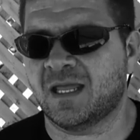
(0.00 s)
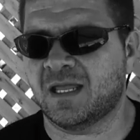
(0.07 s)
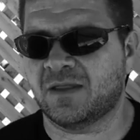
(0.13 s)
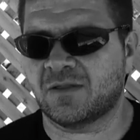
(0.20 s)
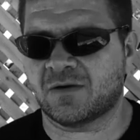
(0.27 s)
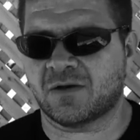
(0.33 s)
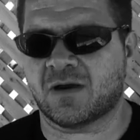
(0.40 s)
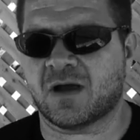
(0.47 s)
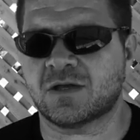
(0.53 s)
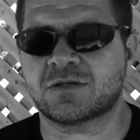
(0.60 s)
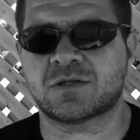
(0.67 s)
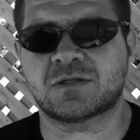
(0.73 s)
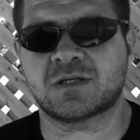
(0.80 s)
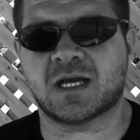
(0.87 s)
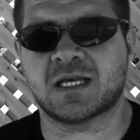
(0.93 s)
and they're
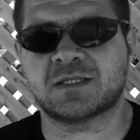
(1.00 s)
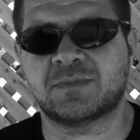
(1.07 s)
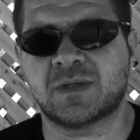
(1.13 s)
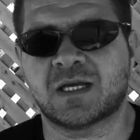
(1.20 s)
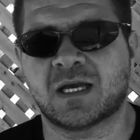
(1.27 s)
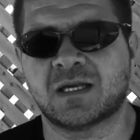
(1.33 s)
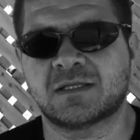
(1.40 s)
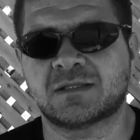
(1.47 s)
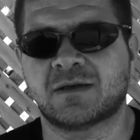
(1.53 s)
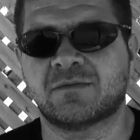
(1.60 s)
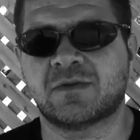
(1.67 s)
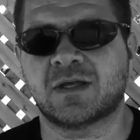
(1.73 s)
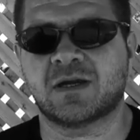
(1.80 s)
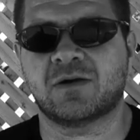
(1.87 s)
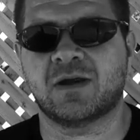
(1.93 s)
ostracized because
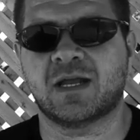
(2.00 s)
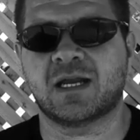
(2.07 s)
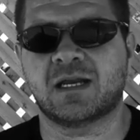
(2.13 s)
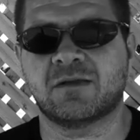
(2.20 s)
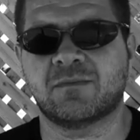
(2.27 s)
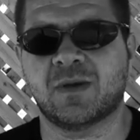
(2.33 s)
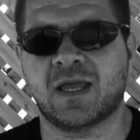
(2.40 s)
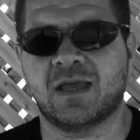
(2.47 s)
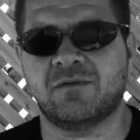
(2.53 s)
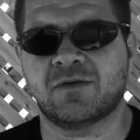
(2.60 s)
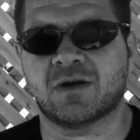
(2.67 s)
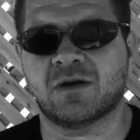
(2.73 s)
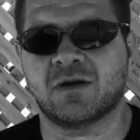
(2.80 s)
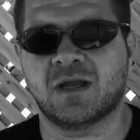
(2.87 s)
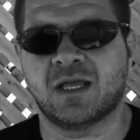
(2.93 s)
of their negative
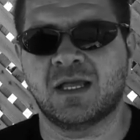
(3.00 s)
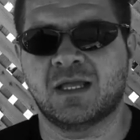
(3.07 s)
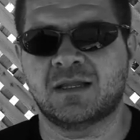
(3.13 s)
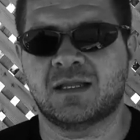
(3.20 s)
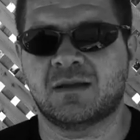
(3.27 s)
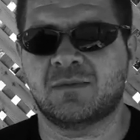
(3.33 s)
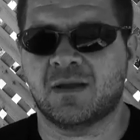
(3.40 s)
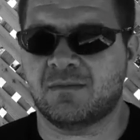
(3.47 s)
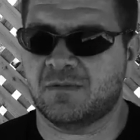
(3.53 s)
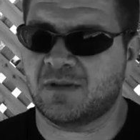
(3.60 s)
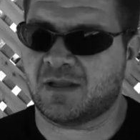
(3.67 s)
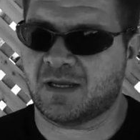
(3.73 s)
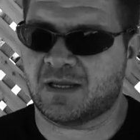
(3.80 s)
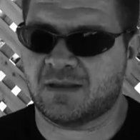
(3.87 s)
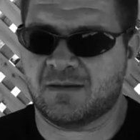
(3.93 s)
behavior, then
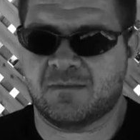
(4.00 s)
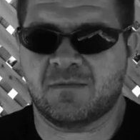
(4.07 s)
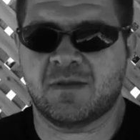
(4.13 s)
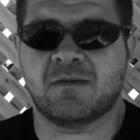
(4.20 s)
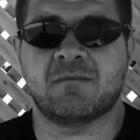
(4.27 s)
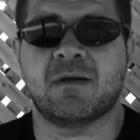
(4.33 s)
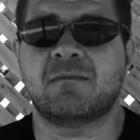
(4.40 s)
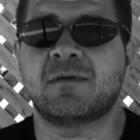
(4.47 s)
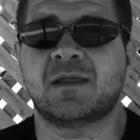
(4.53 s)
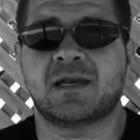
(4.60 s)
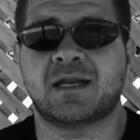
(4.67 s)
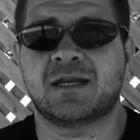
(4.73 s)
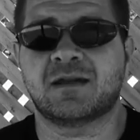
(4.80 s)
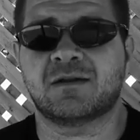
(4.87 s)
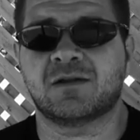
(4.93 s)
maybe they
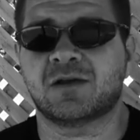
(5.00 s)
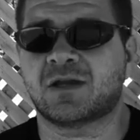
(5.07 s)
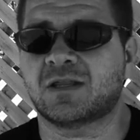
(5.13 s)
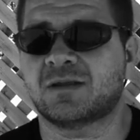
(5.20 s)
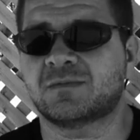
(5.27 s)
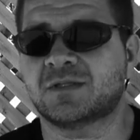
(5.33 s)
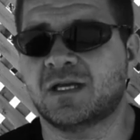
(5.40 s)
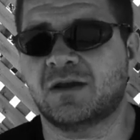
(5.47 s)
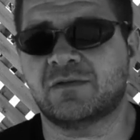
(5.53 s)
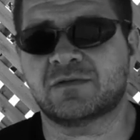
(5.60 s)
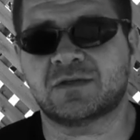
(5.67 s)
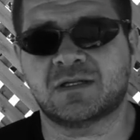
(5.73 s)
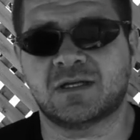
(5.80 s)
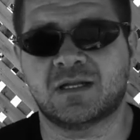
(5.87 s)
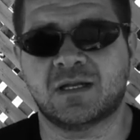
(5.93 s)
need to look at
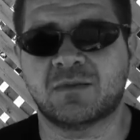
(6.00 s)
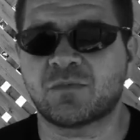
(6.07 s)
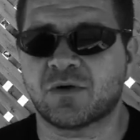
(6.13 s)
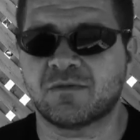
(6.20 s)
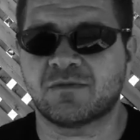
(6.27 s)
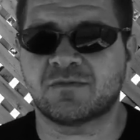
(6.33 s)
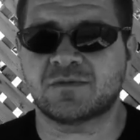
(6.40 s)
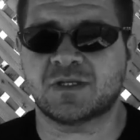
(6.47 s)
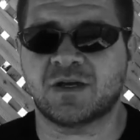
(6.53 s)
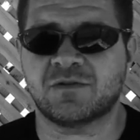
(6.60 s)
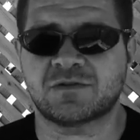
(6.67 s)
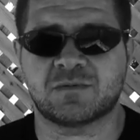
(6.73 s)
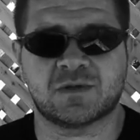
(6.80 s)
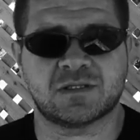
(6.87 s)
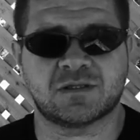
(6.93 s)
themselves and improve
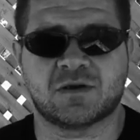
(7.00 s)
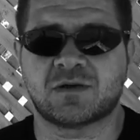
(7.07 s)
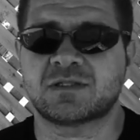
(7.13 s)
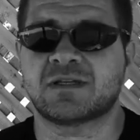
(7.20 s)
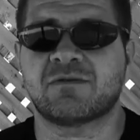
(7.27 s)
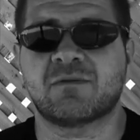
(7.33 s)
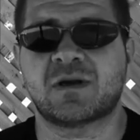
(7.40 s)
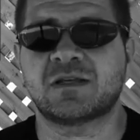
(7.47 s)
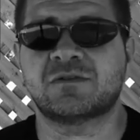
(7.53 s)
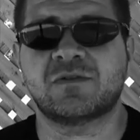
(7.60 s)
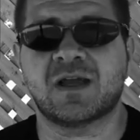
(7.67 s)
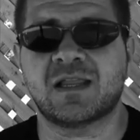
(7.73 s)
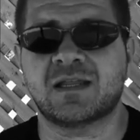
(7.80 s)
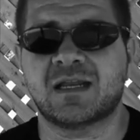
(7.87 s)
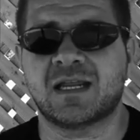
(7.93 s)
themselves. But as long as everybody's
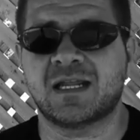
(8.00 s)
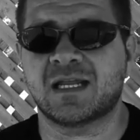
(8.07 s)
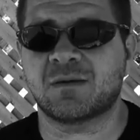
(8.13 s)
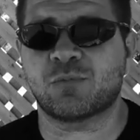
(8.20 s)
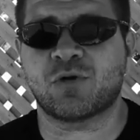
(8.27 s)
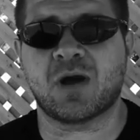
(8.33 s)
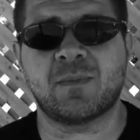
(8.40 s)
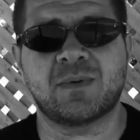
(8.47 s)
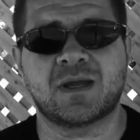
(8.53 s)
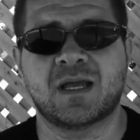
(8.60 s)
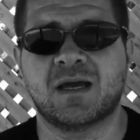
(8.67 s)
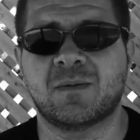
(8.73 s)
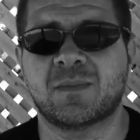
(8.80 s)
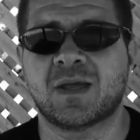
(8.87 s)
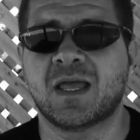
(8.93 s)
validating and propping
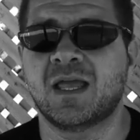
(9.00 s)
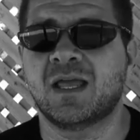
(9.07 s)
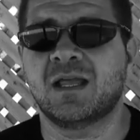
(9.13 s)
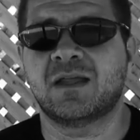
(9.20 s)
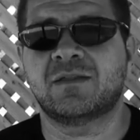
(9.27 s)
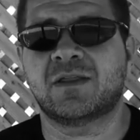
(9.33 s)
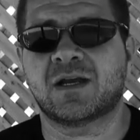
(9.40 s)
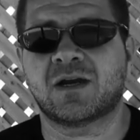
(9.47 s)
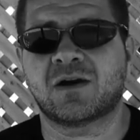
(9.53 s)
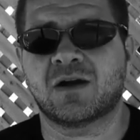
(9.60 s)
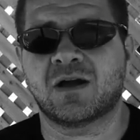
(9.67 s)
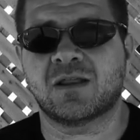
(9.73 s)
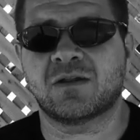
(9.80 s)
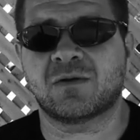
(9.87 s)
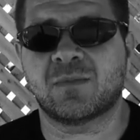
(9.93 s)
up
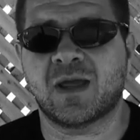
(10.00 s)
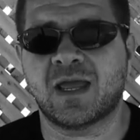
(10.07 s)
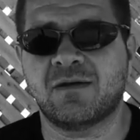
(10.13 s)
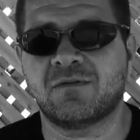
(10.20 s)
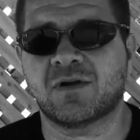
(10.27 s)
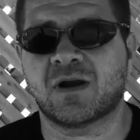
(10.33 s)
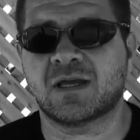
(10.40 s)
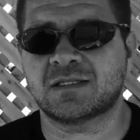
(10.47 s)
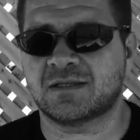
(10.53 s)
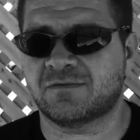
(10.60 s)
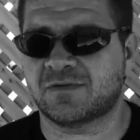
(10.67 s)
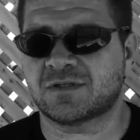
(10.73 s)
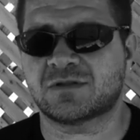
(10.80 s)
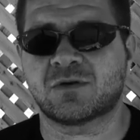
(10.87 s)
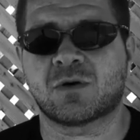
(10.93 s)
their behavior as
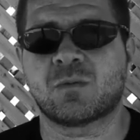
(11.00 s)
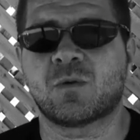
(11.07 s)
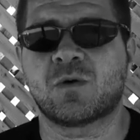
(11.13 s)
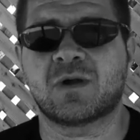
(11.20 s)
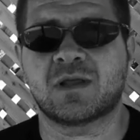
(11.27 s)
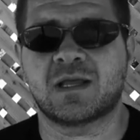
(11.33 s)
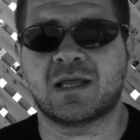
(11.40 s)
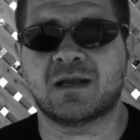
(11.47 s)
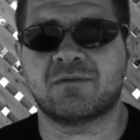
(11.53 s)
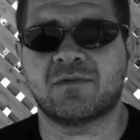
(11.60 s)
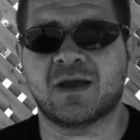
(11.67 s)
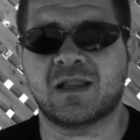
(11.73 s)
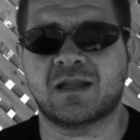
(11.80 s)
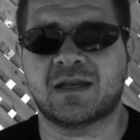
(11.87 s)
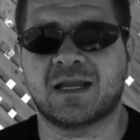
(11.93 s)
if it's normal and
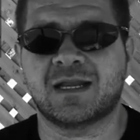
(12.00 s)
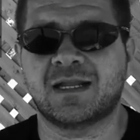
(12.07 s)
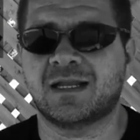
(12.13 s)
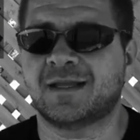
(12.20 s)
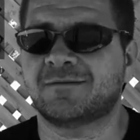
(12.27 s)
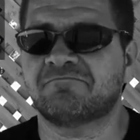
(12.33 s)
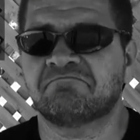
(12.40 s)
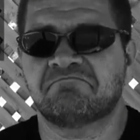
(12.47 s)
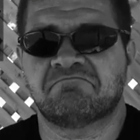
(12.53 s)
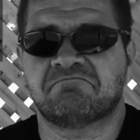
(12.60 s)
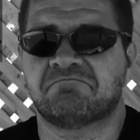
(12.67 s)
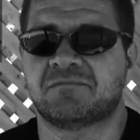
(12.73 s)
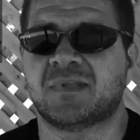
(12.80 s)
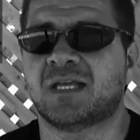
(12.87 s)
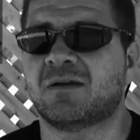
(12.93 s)
validating it,
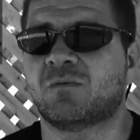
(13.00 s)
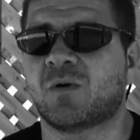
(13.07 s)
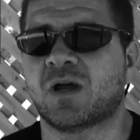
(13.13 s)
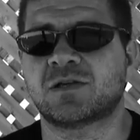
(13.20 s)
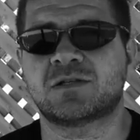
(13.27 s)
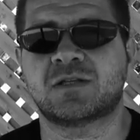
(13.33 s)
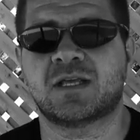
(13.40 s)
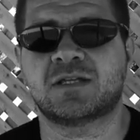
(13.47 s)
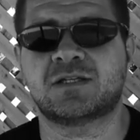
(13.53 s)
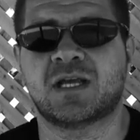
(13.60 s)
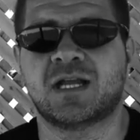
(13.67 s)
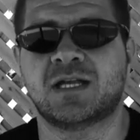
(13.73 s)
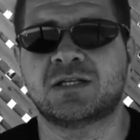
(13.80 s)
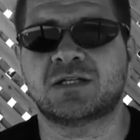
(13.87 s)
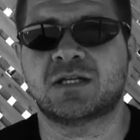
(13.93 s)
then why should they
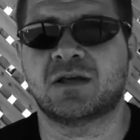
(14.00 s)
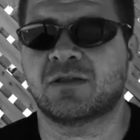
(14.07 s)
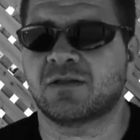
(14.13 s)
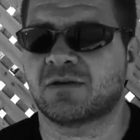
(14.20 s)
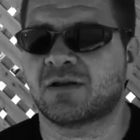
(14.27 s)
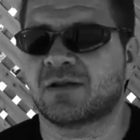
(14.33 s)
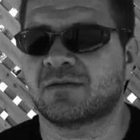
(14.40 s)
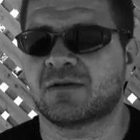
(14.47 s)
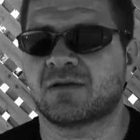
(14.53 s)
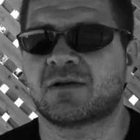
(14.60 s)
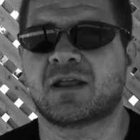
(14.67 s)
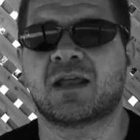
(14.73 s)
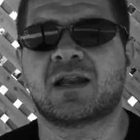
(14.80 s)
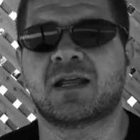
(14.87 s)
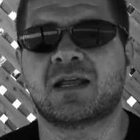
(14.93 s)
change? They're
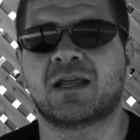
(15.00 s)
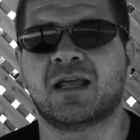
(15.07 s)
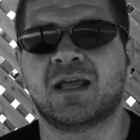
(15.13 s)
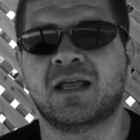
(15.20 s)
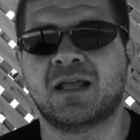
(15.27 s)
getting